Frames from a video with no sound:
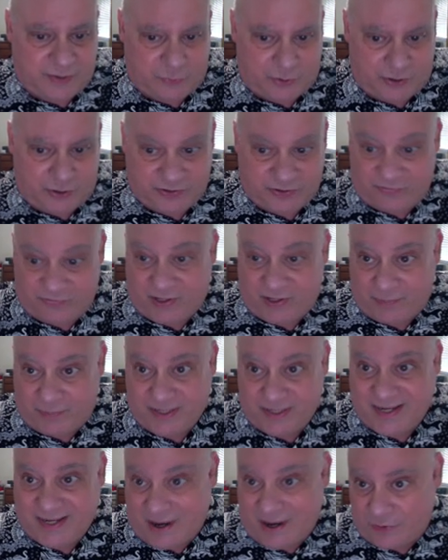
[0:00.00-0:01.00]
developing
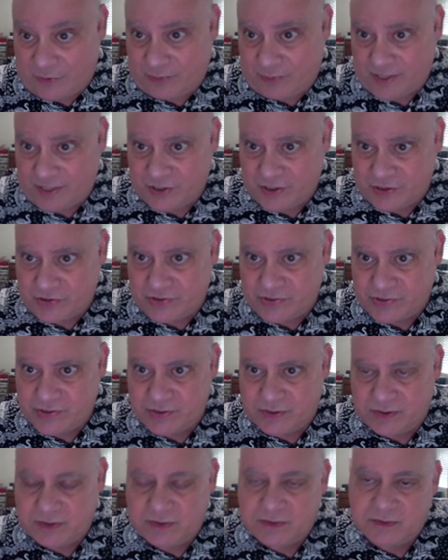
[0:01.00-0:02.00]
countermeasures
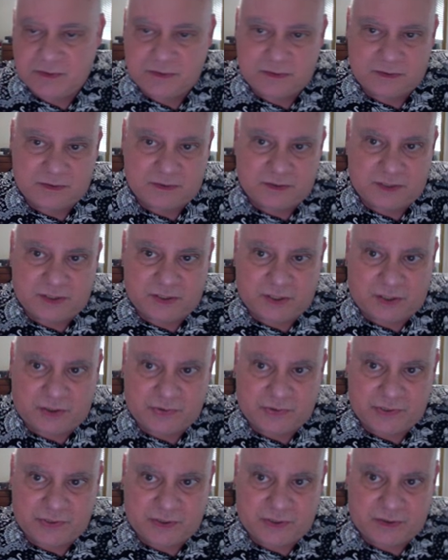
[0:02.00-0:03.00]
to
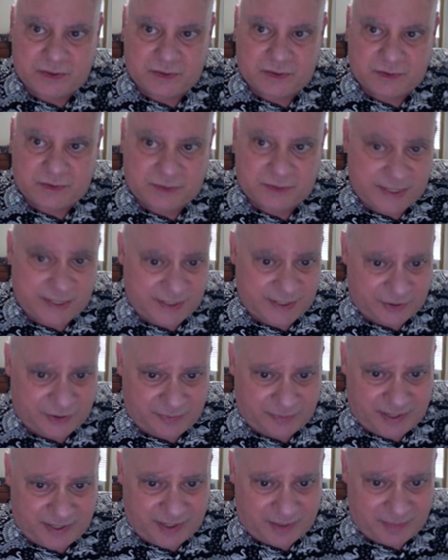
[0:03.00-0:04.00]
those, and they're
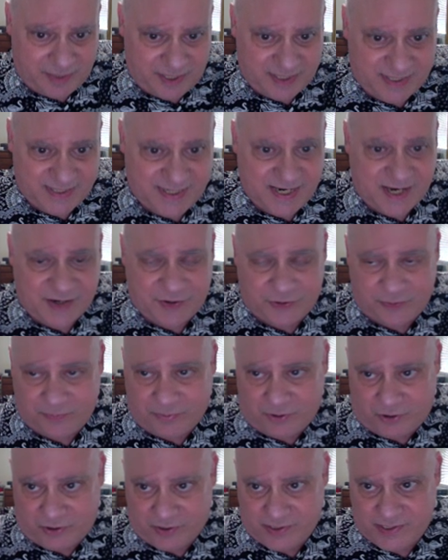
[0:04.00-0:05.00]
becoming standard
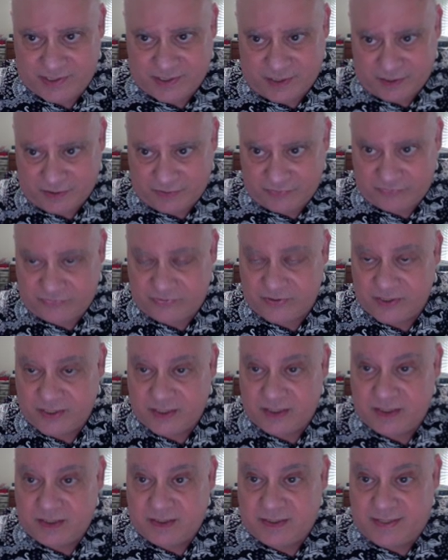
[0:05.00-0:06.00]
parts of
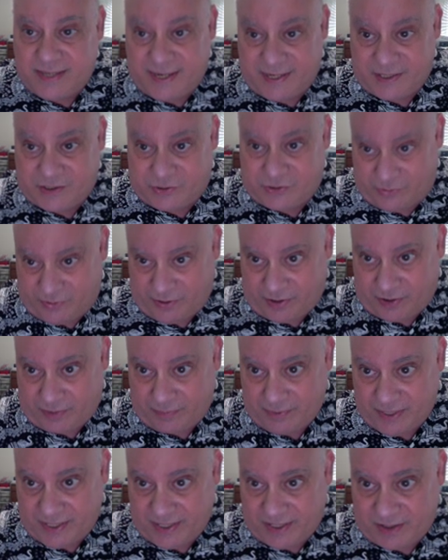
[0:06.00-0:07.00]
cancer therapy
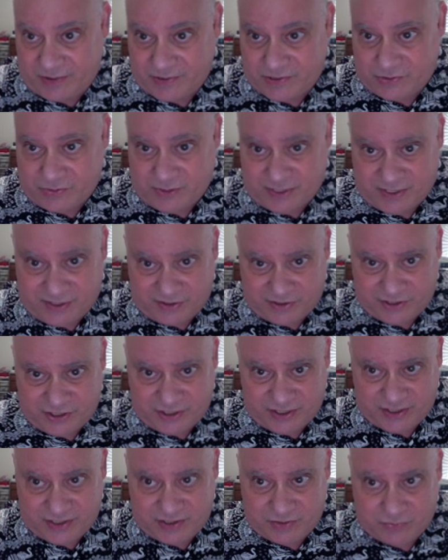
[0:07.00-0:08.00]
now. So in
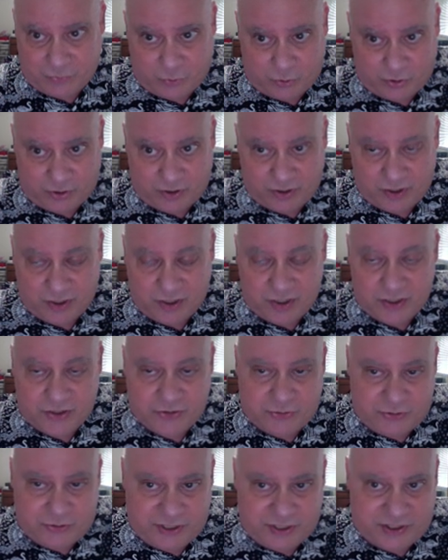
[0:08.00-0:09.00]
addition to more
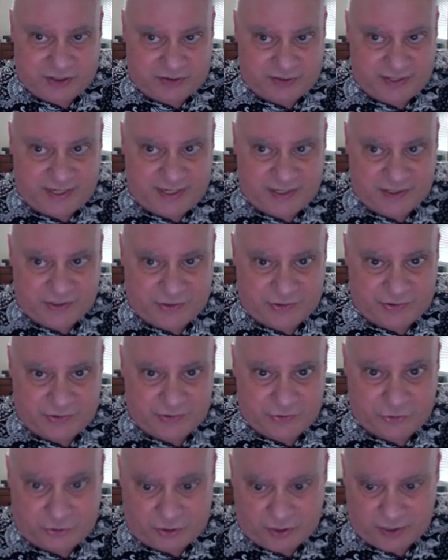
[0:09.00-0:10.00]
traditional cancer
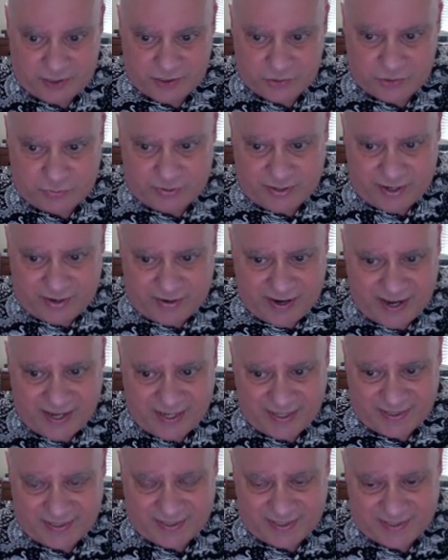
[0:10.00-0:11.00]
drugs, we're now
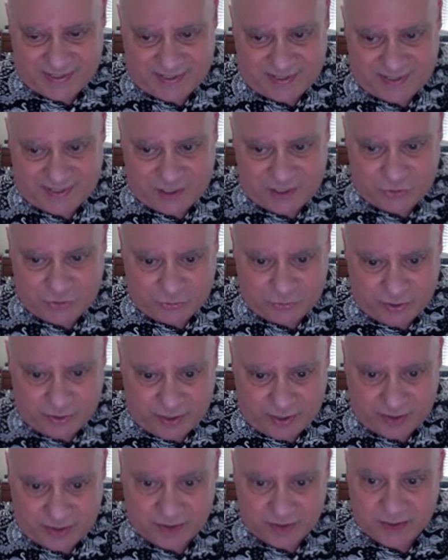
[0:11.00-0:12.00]
adding things like
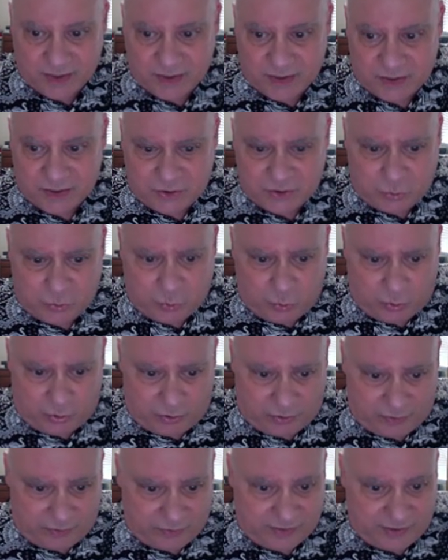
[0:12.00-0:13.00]
Keytruda
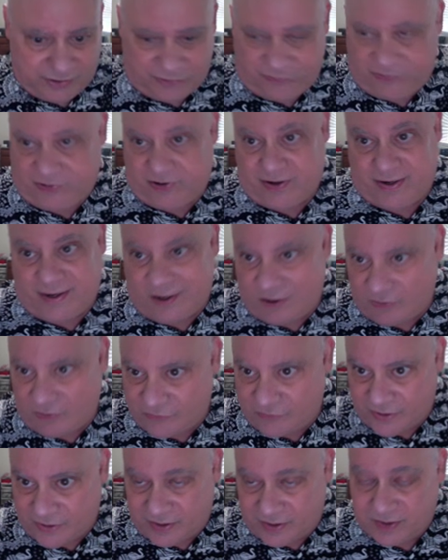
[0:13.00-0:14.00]
or interferon
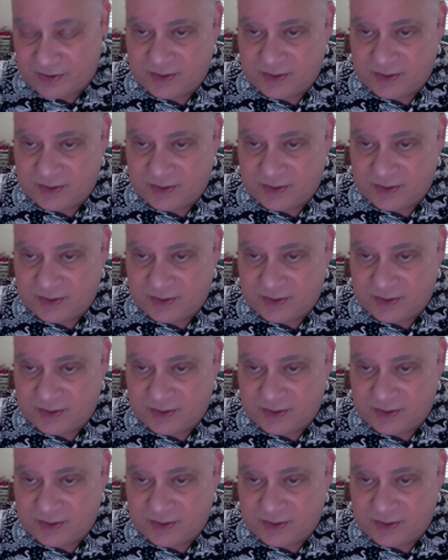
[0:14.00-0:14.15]
alpha